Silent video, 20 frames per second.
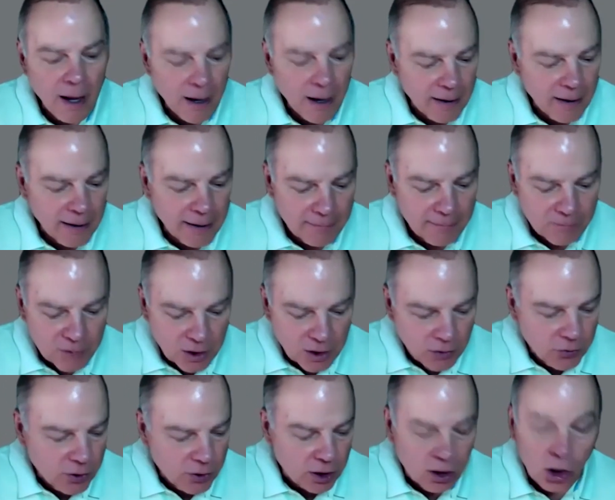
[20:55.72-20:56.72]

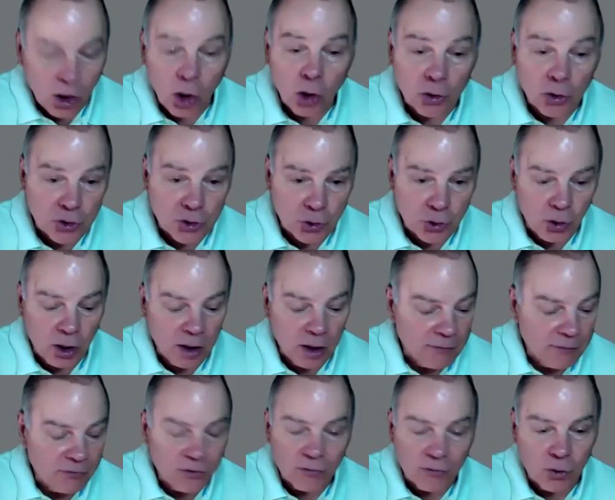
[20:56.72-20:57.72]
the culture
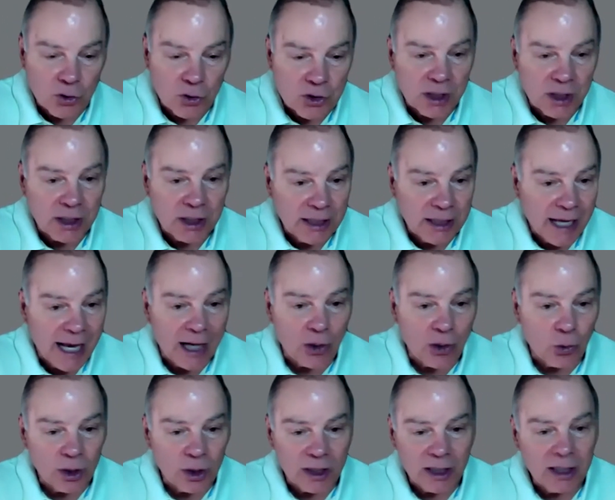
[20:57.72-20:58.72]
of diversity,
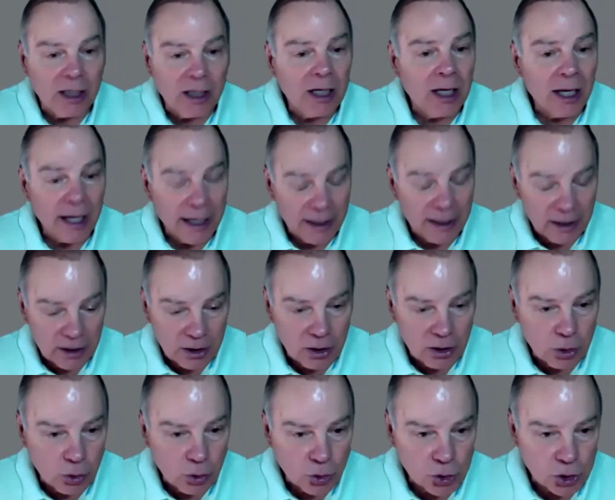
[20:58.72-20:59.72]
equity, and
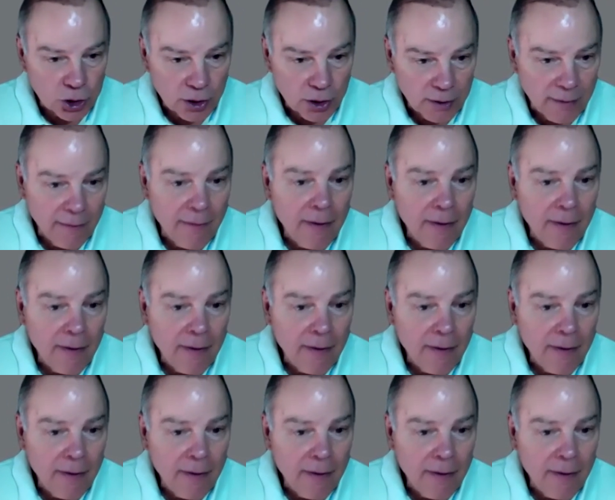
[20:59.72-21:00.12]
inclusion.